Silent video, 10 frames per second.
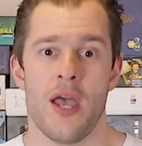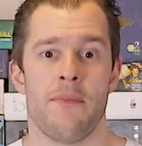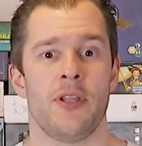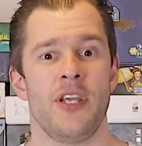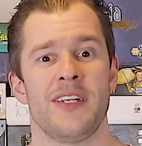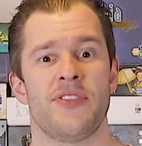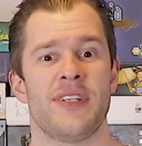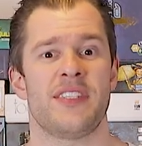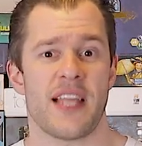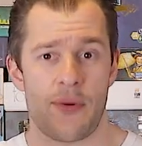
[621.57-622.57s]
But the idea
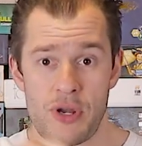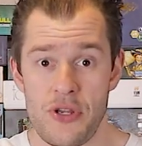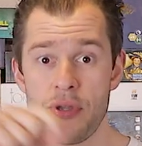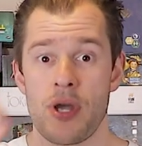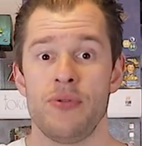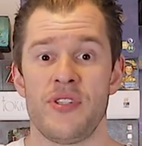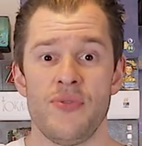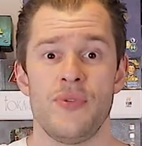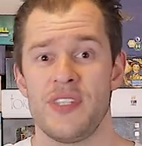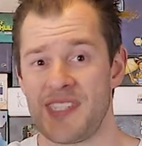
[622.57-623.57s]
is that when you go
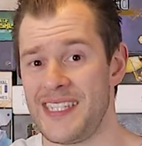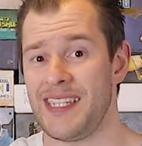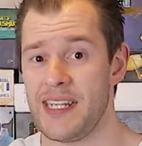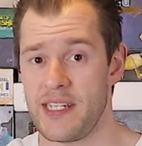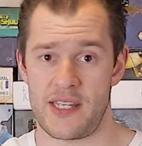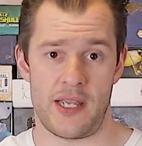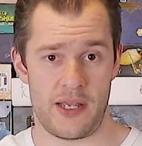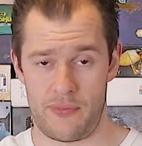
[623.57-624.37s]
to the cities